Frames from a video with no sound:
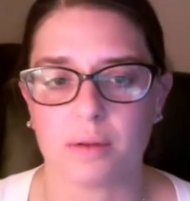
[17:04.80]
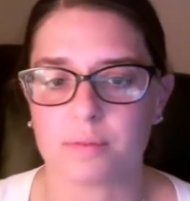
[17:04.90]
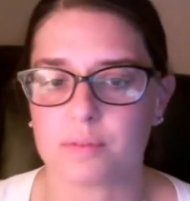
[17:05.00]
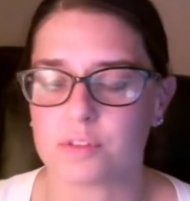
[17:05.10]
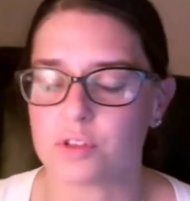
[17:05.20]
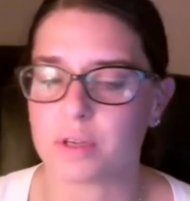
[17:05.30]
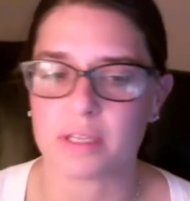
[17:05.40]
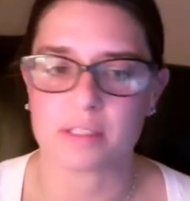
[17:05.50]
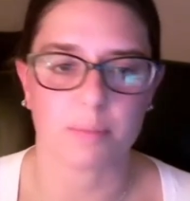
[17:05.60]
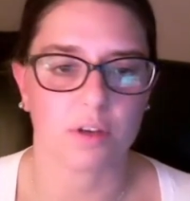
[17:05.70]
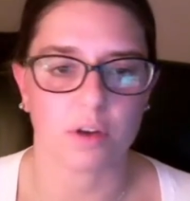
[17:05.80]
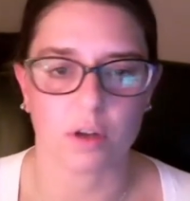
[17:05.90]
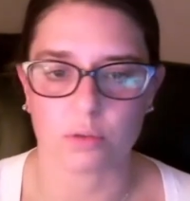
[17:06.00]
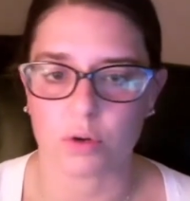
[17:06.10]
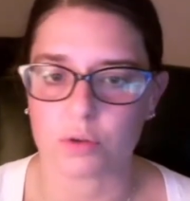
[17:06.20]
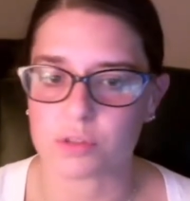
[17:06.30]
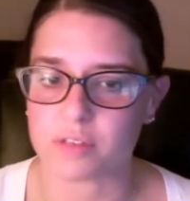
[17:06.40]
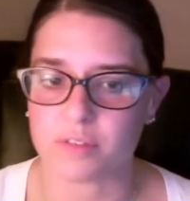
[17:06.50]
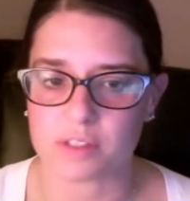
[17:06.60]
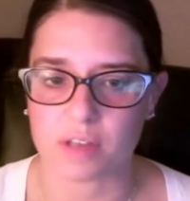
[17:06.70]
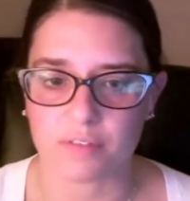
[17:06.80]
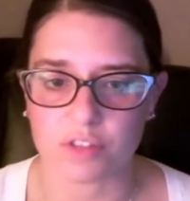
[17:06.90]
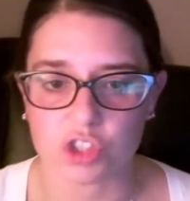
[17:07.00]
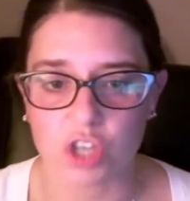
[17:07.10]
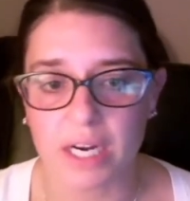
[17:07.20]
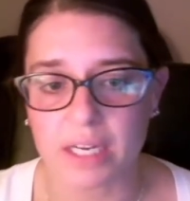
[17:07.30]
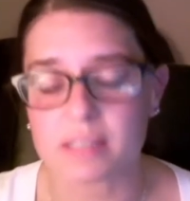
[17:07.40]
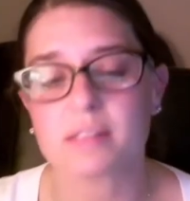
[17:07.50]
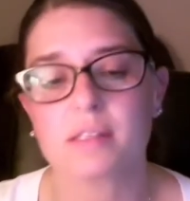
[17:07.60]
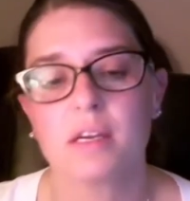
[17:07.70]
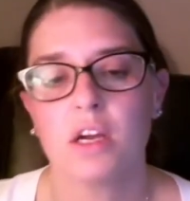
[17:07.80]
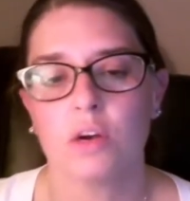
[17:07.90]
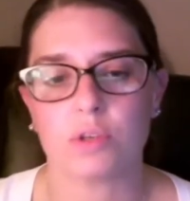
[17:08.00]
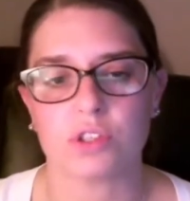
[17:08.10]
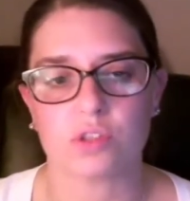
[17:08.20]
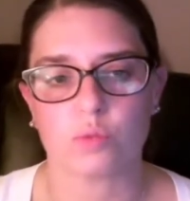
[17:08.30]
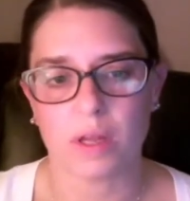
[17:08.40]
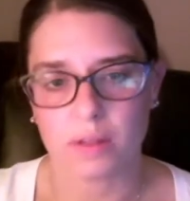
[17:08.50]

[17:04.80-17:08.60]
You can get something called erosive esophagitis, which is when